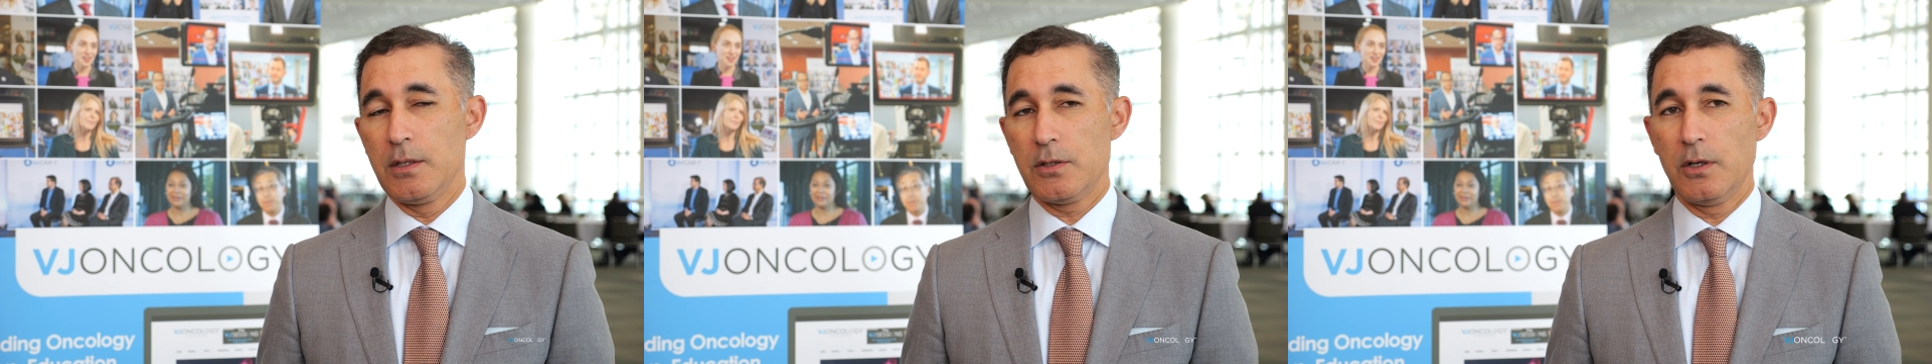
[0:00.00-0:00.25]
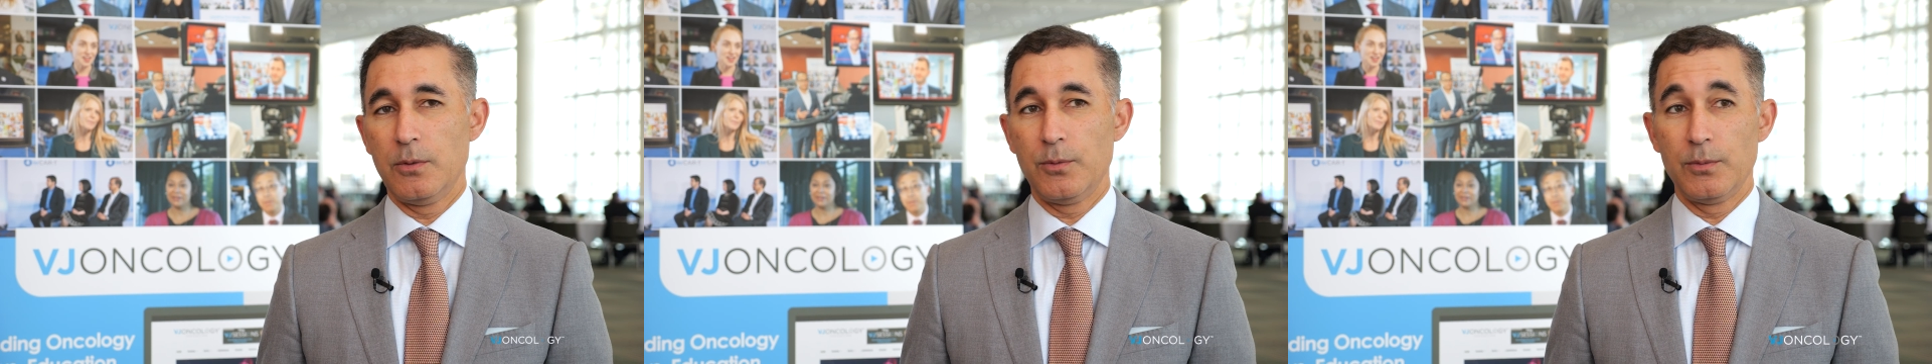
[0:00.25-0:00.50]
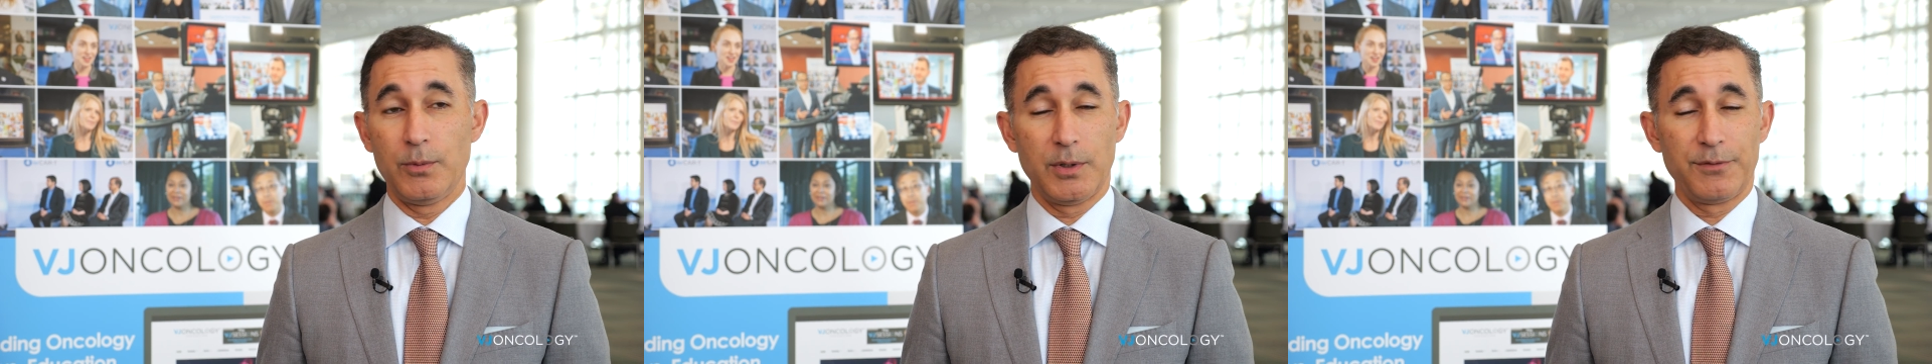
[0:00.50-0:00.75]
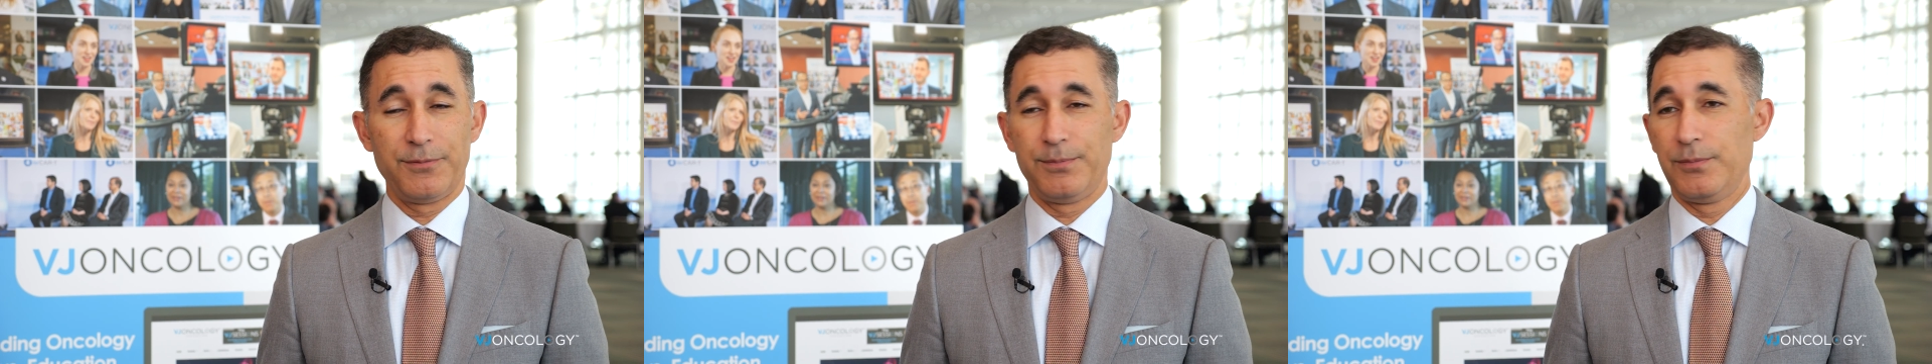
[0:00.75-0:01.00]
So
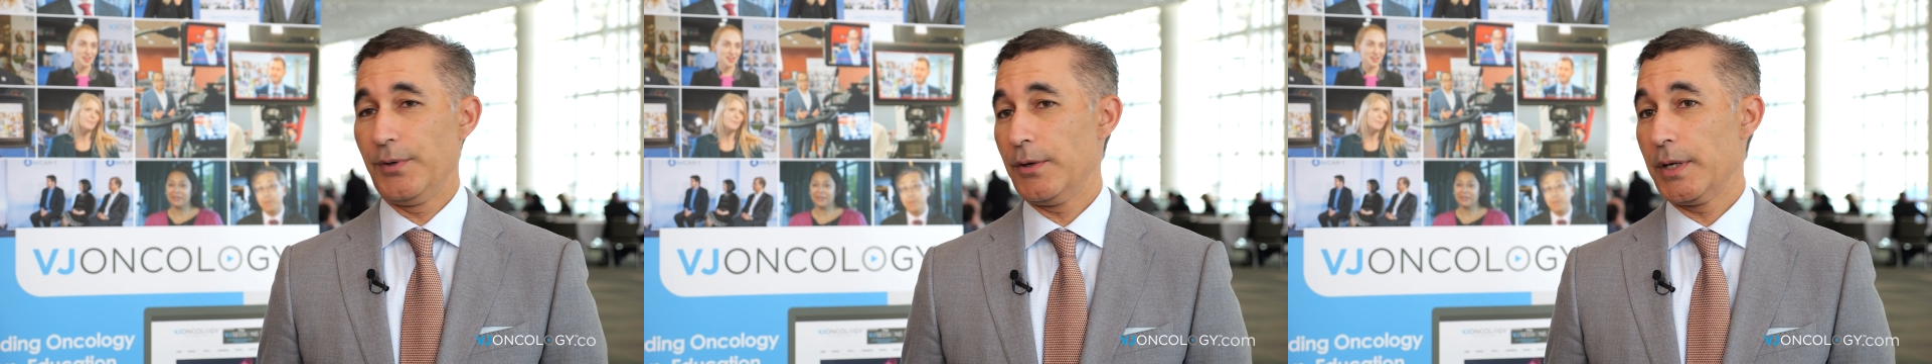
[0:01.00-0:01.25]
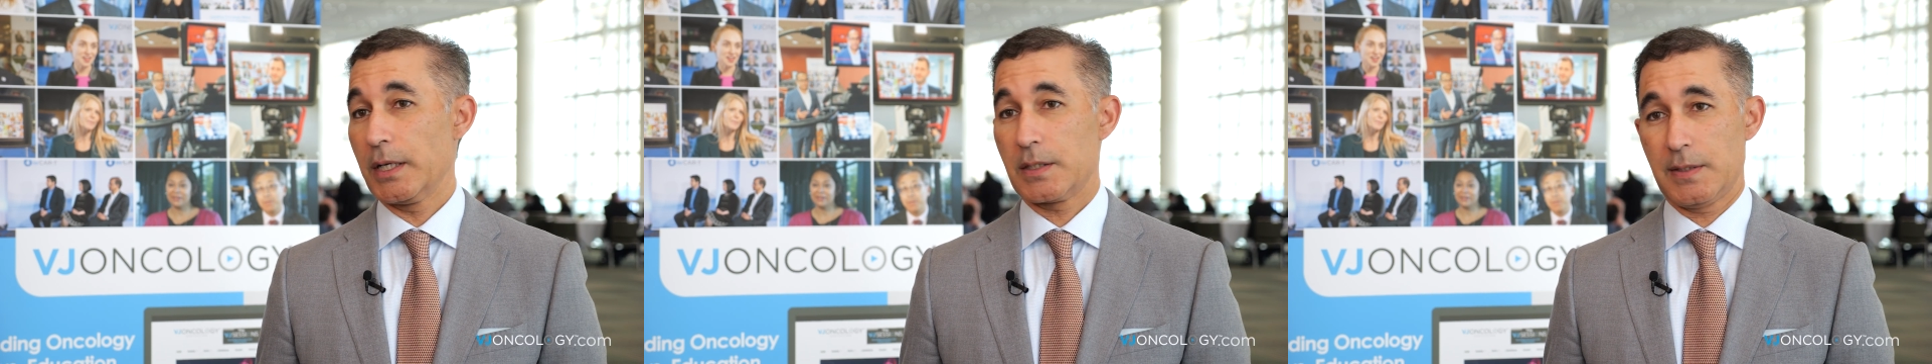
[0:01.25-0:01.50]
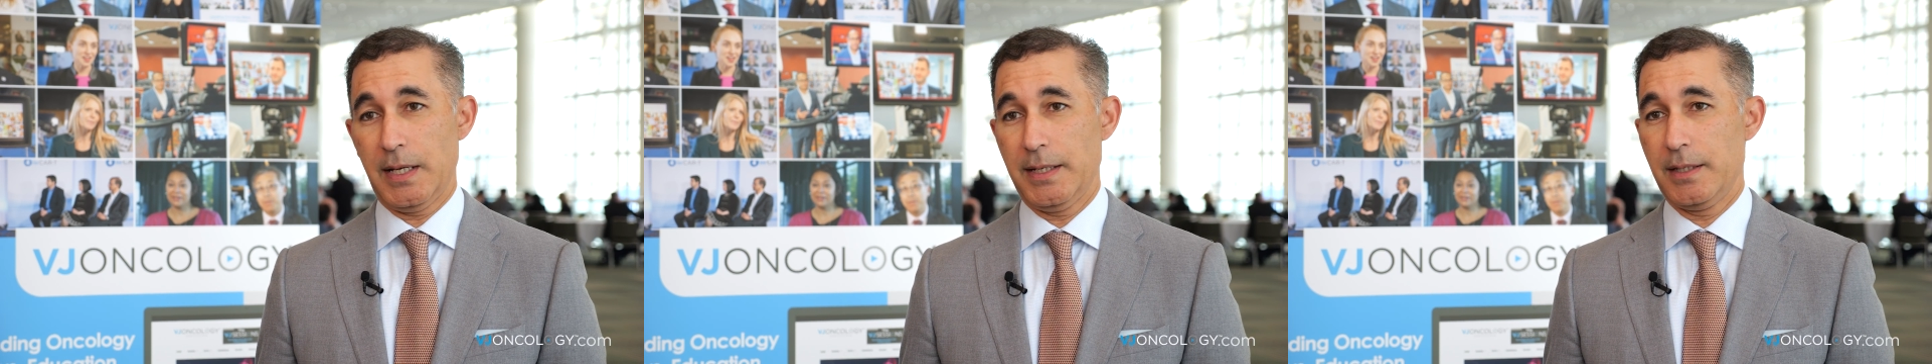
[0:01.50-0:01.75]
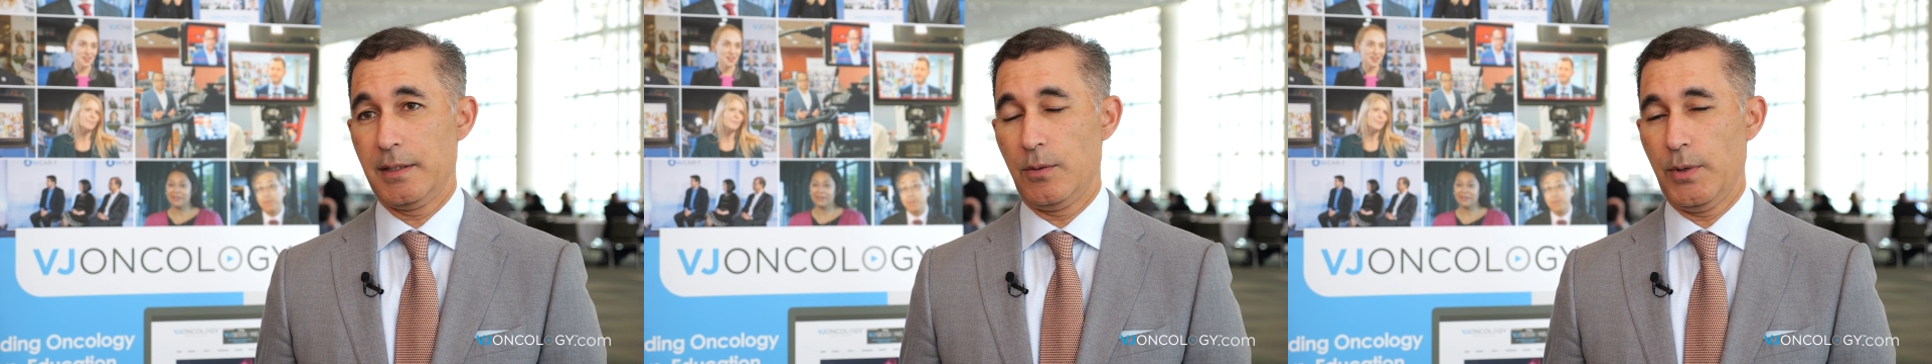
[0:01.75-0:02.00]
we're very
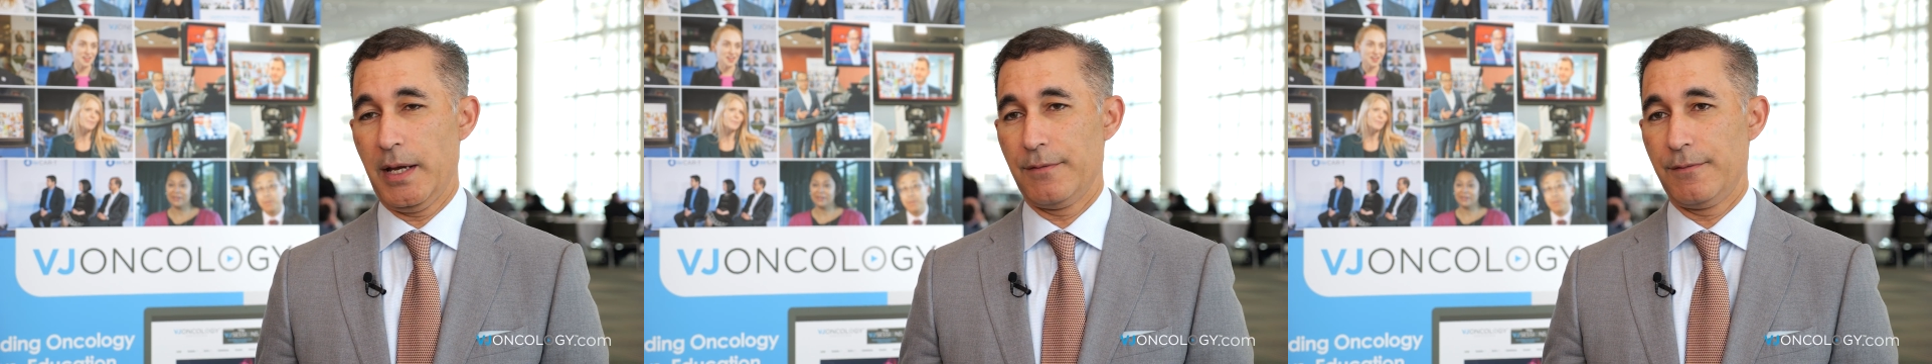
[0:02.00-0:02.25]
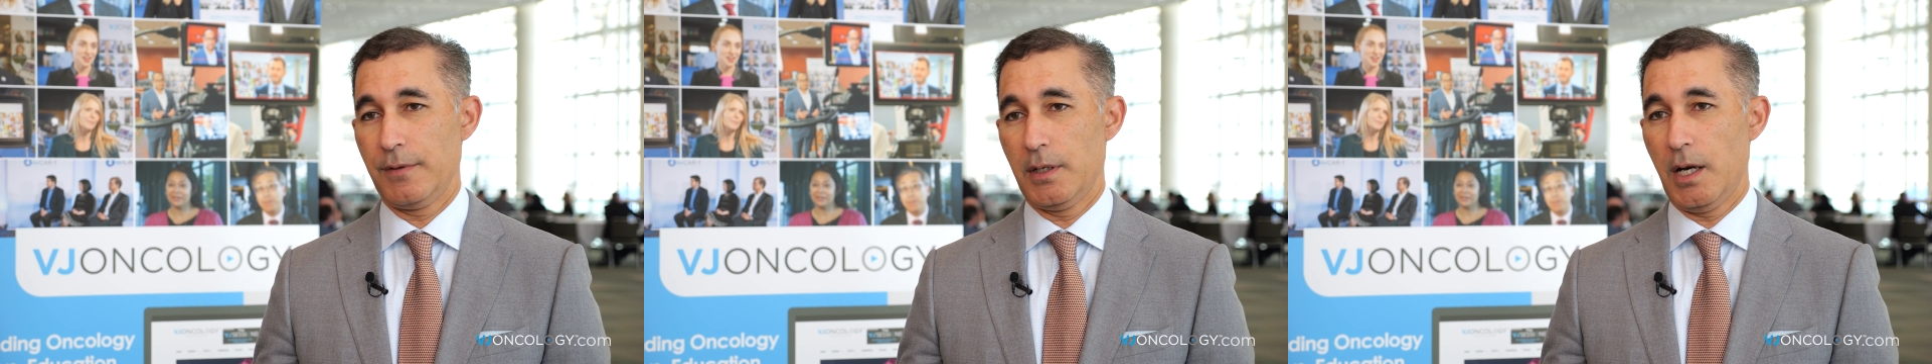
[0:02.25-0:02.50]
excited that we have